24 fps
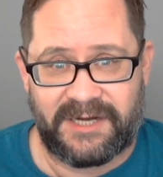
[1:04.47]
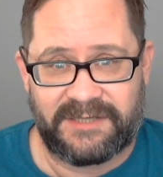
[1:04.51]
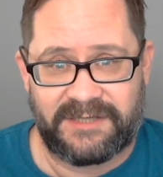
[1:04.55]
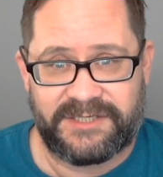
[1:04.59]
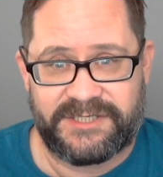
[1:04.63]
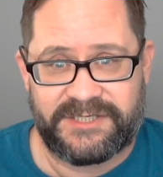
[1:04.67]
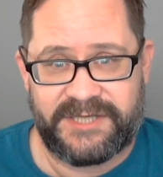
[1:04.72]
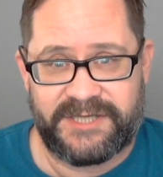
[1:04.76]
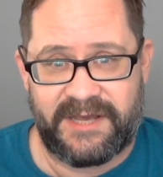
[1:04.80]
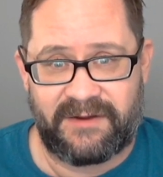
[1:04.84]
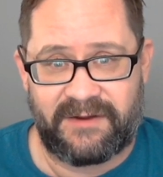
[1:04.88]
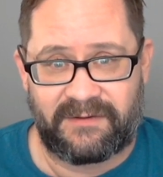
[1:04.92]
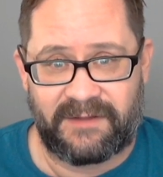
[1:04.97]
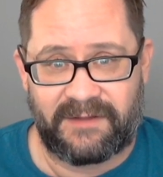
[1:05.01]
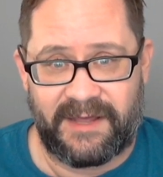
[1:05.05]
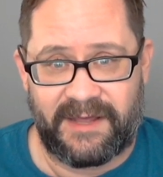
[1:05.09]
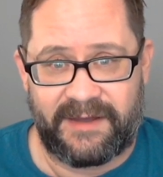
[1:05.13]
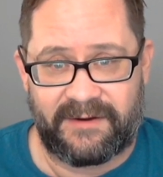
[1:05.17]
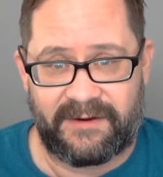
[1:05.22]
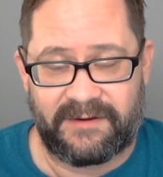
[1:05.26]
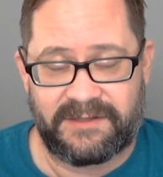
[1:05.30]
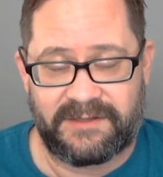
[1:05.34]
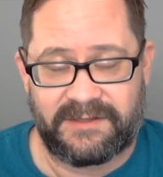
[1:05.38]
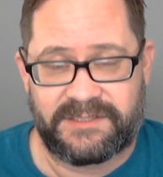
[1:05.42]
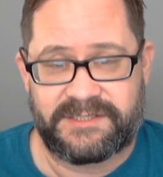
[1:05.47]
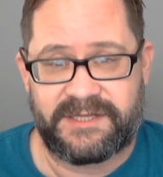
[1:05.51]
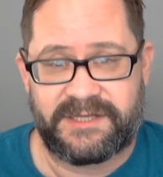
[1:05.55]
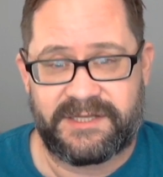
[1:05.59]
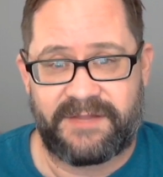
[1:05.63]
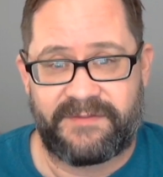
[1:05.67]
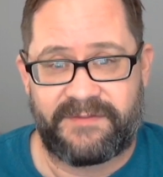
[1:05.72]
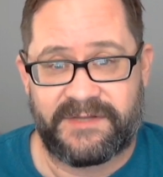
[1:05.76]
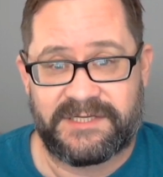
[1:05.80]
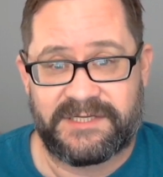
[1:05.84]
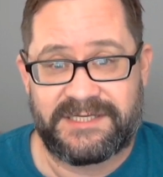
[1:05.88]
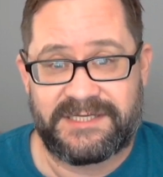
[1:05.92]
channel later. It's
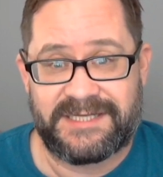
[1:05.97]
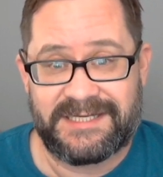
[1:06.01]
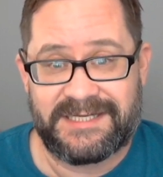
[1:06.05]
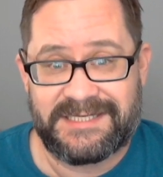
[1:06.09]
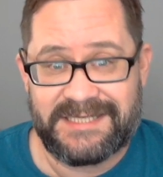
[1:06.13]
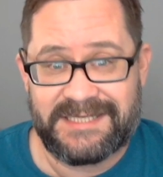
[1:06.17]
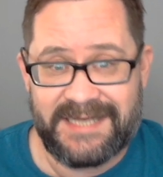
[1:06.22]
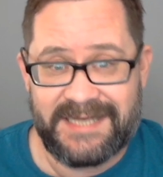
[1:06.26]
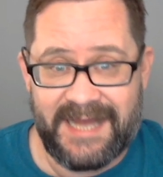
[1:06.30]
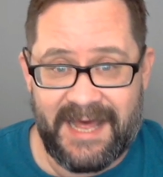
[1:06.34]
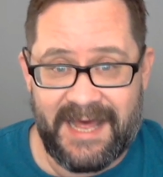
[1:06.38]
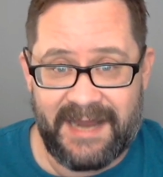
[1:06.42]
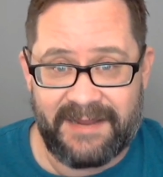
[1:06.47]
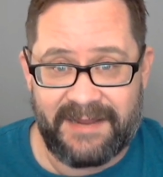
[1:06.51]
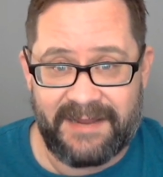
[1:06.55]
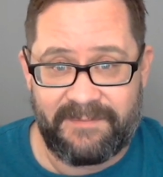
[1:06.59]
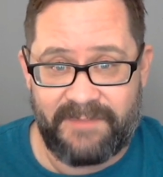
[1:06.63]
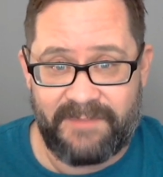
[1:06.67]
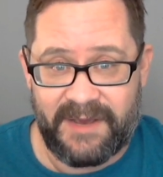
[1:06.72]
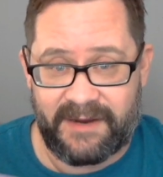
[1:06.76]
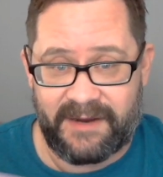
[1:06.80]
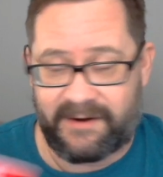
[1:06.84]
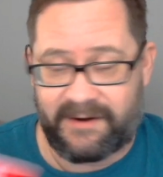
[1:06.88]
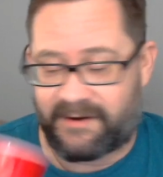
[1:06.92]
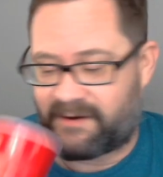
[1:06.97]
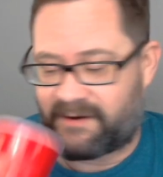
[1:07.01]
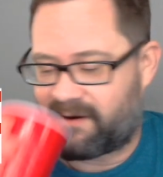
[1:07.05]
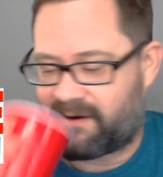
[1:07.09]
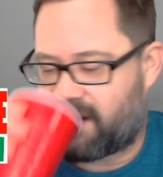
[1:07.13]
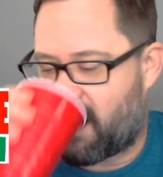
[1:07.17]
the Cincinnati Picker.